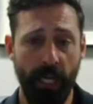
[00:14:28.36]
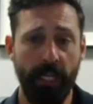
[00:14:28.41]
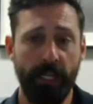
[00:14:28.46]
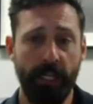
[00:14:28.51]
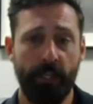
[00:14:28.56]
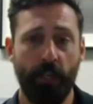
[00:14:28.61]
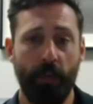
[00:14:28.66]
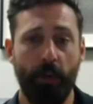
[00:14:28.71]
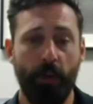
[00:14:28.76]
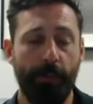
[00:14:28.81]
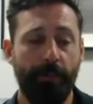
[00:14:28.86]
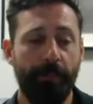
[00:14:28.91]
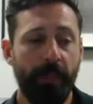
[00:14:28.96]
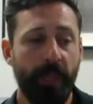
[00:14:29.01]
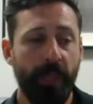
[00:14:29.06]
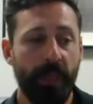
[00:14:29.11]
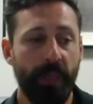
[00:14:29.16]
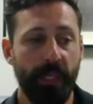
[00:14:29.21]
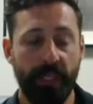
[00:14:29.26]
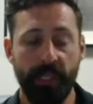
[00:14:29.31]
So
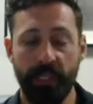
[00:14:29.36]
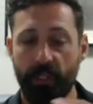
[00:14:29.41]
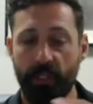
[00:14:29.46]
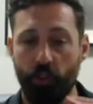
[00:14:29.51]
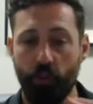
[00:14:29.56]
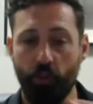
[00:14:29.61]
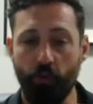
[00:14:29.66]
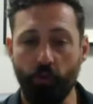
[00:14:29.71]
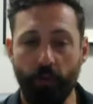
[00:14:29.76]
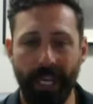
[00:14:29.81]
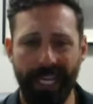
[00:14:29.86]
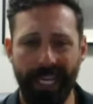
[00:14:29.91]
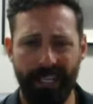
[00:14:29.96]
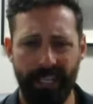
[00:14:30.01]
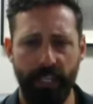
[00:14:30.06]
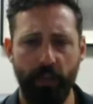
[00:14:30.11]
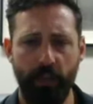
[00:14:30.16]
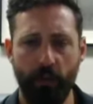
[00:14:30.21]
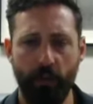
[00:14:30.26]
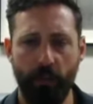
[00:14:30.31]
this is great
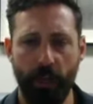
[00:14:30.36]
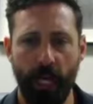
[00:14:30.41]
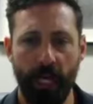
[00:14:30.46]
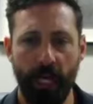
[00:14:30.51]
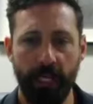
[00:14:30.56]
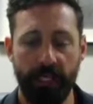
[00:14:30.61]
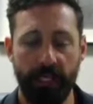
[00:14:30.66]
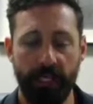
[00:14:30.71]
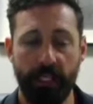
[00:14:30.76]
to utilize,